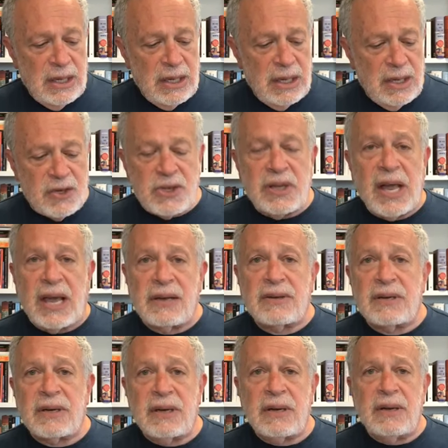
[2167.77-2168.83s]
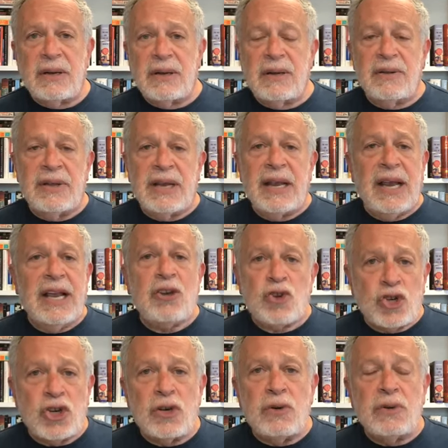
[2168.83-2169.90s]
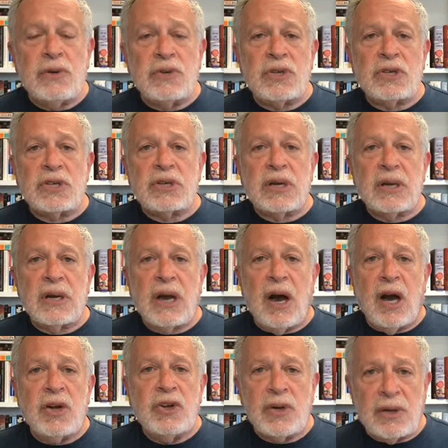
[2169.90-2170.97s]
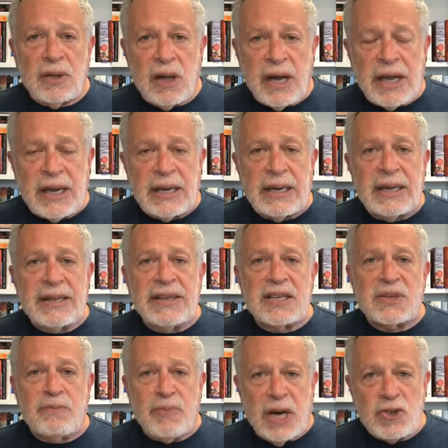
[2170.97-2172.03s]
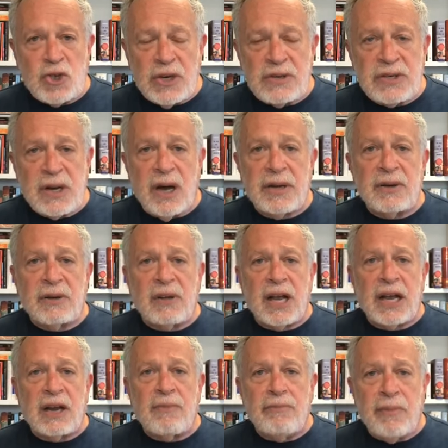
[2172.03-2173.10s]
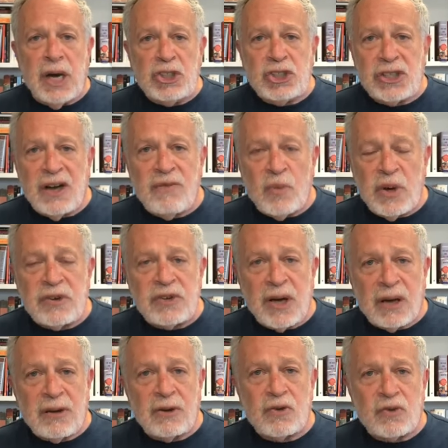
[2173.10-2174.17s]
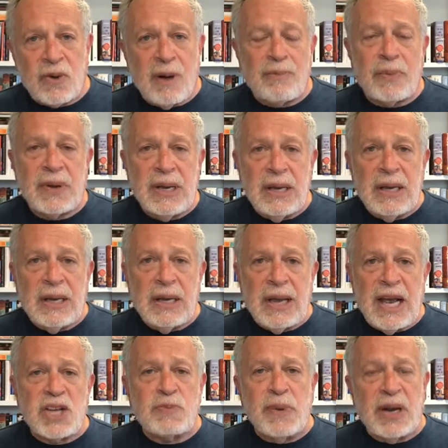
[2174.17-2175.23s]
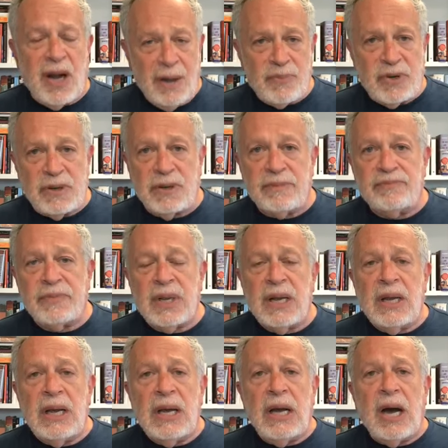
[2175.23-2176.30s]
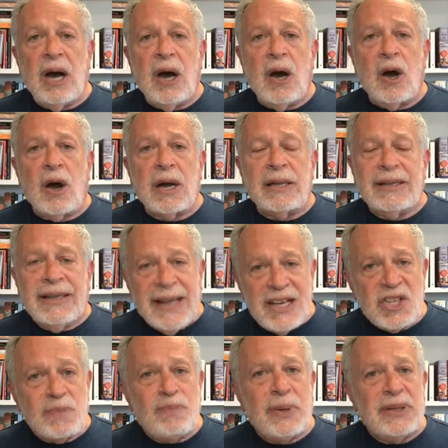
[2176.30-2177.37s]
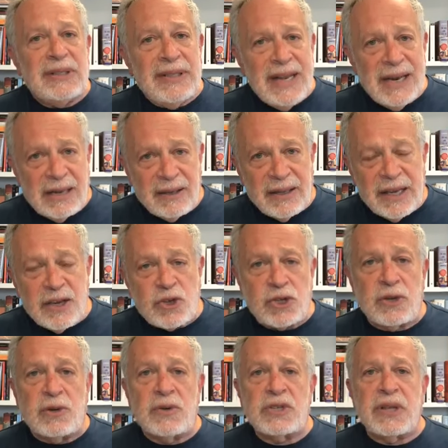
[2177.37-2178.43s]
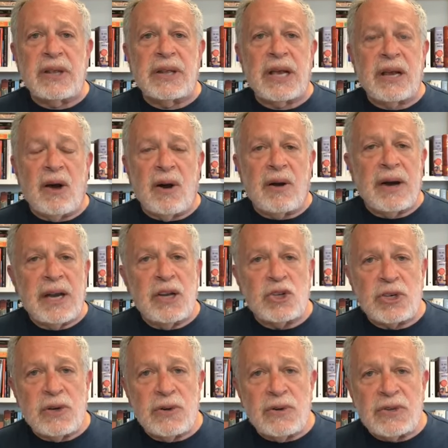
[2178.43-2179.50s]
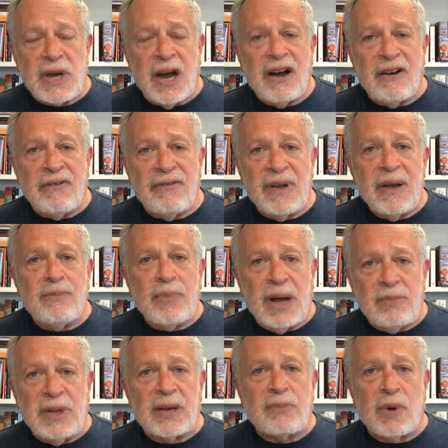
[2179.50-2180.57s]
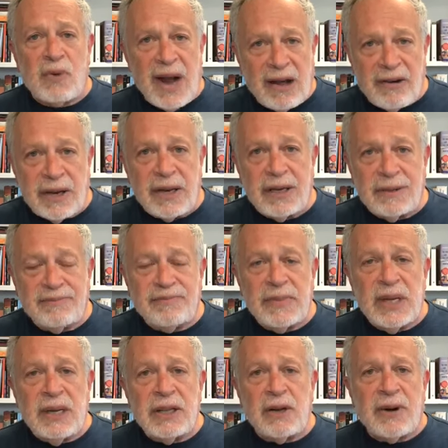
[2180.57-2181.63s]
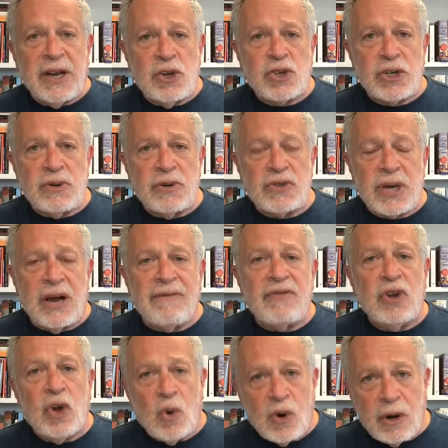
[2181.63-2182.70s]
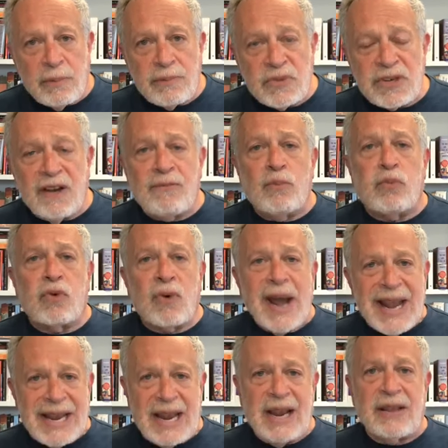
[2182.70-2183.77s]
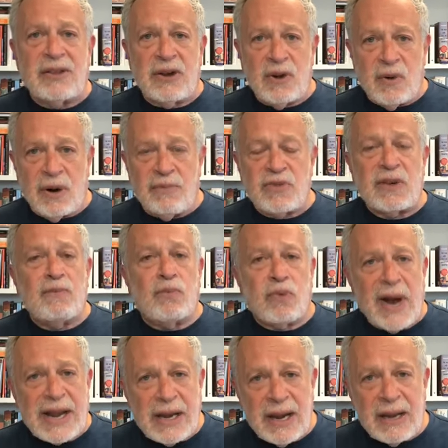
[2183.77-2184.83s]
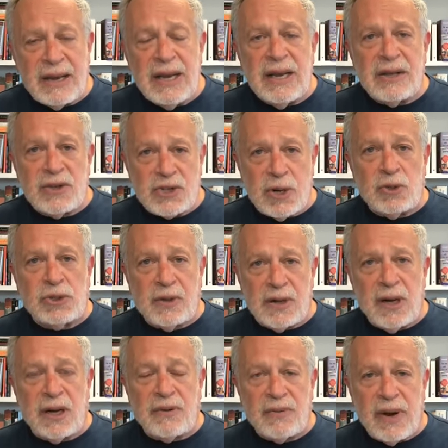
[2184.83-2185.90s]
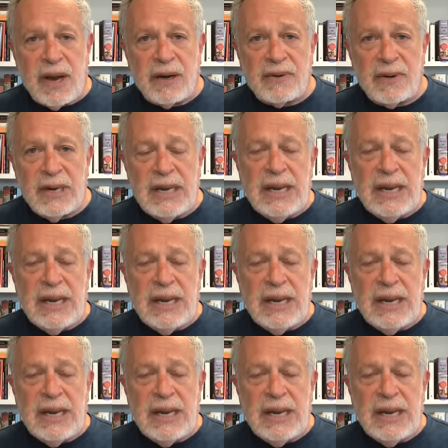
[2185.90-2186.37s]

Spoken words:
it's that the issues underlying this budget, underlying much of what Donald Trump has been up to, are less political issues than they are issues of public morality. They're issues of norms, of breaking the norms, of breaking the social contract.